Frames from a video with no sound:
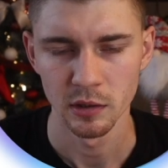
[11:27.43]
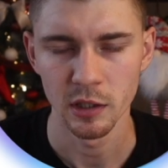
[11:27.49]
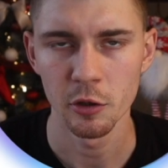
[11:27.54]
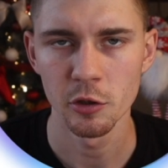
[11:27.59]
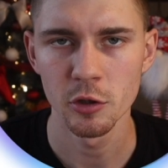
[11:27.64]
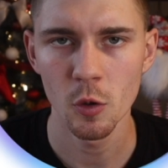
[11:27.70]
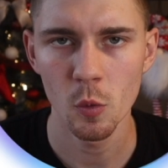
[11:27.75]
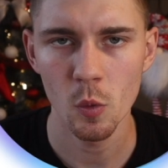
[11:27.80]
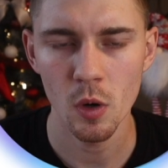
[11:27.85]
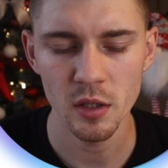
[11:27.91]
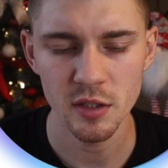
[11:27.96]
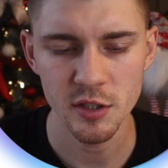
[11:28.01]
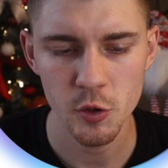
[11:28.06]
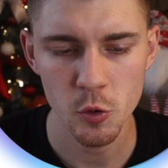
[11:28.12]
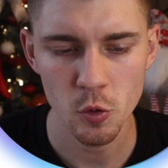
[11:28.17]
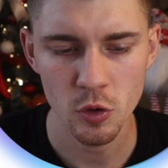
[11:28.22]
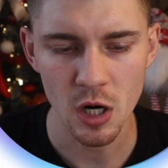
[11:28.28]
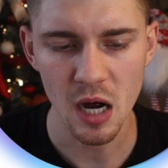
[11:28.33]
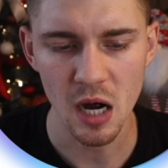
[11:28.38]
Now you don't want
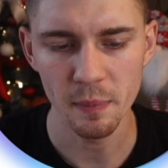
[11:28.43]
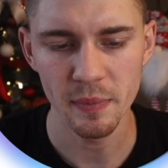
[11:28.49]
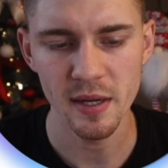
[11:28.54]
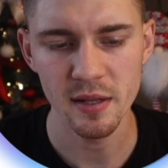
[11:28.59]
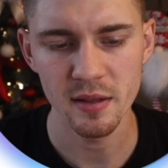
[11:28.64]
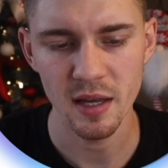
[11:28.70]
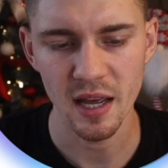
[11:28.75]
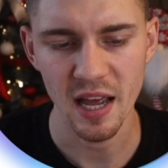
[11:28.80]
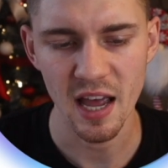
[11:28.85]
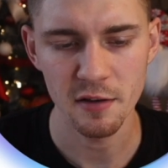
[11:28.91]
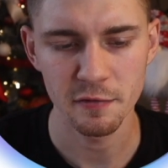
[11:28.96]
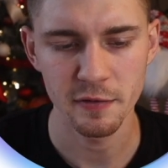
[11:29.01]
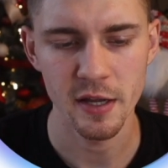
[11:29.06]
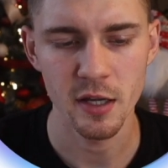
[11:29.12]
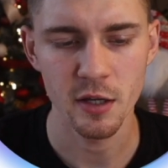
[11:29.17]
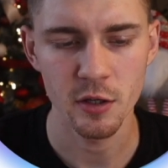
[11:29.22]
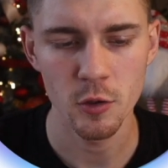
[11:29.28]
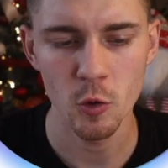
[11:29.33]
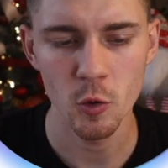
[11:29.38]
to copy the
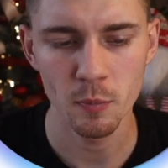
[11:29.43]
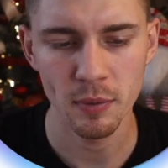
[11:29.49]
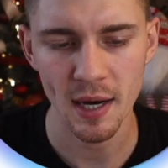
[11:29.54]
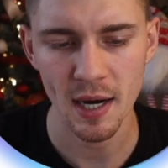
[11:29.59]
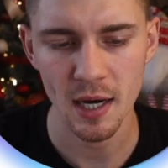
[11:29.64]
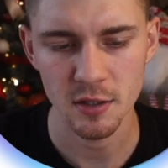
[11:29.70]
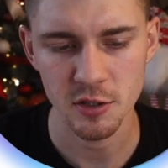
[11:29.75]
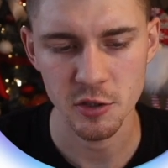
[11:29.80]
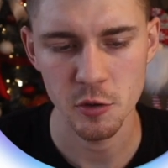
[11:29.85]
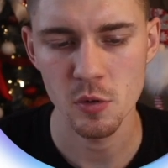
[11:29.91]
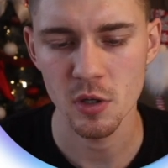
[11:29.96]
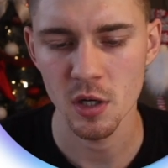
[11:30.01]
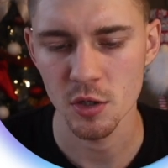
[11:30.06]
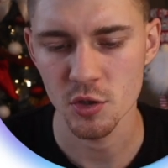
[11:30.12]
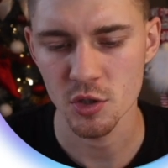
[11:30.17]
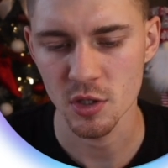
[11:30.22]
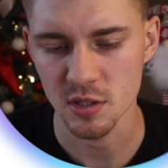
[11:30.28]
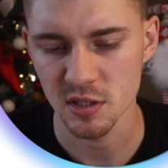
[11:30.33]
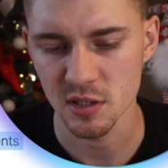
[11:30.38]
FAQ part, so you
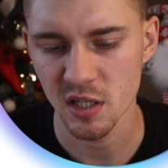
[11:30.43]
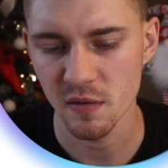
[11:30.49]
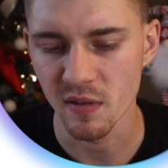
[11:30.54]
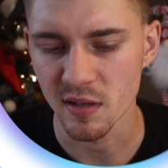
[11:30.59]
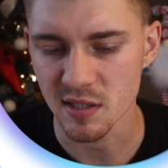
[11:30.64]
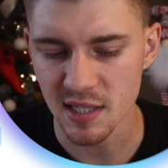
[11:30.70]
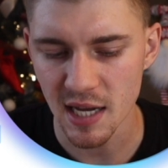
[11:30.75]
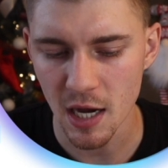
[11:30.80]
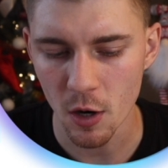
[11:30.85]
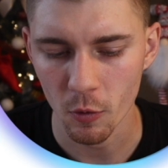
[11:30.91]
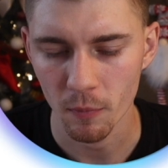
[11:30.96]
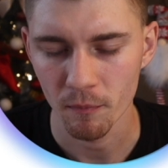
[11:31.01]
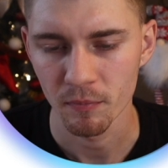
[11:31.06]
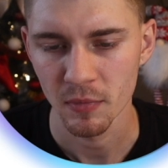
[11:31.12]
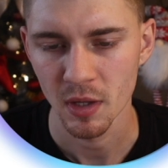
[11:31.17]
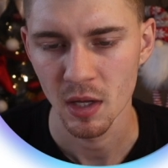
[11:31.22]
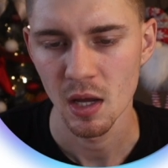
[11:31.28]
can just leave this out.